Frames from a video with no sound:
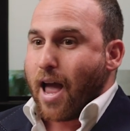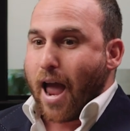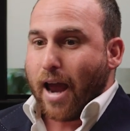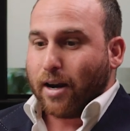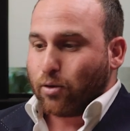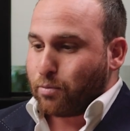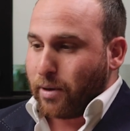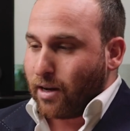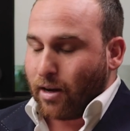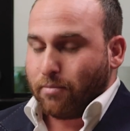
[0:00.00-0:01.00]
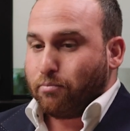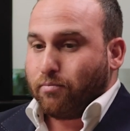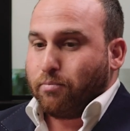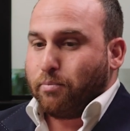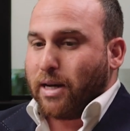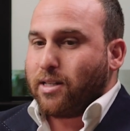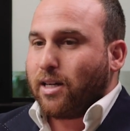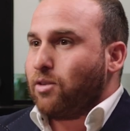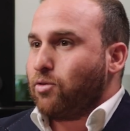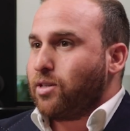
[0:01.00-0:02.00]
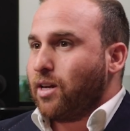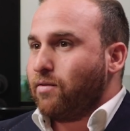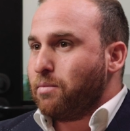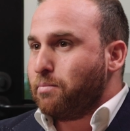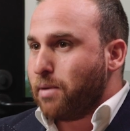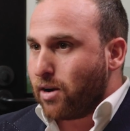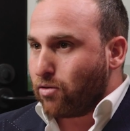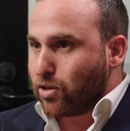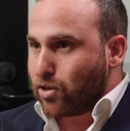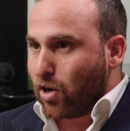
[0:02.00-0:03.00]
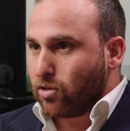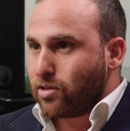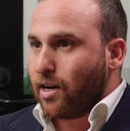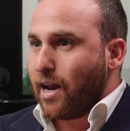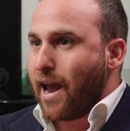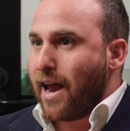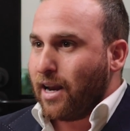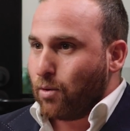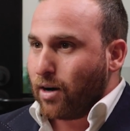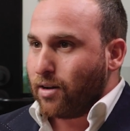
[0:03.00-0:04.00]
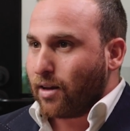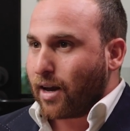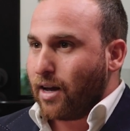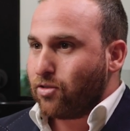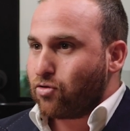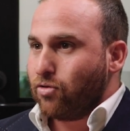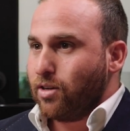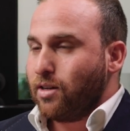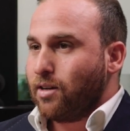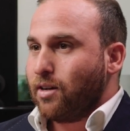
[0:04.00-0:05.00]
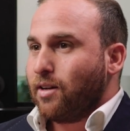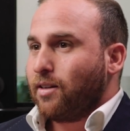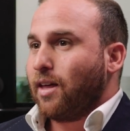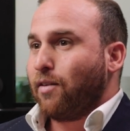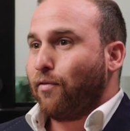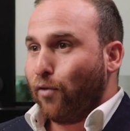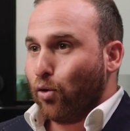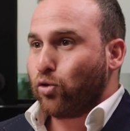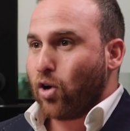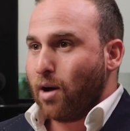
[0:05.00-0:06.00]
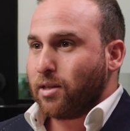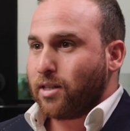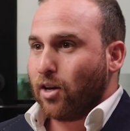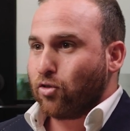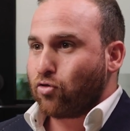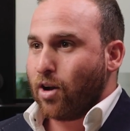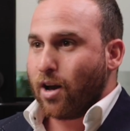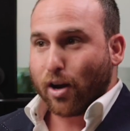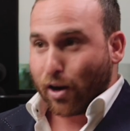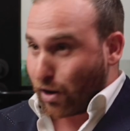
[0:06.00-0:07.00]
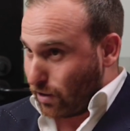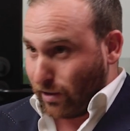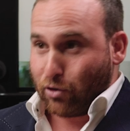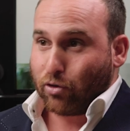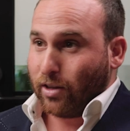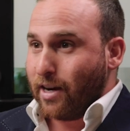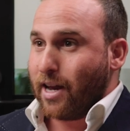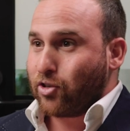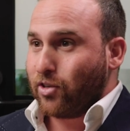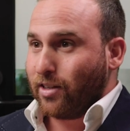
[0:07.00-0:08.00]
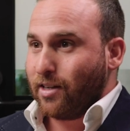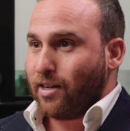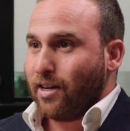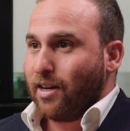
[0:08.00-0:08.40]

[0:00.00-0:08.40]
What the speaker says: And I was basically receiving better results than anyone in the country that are full-time at Telstra, literally nationally,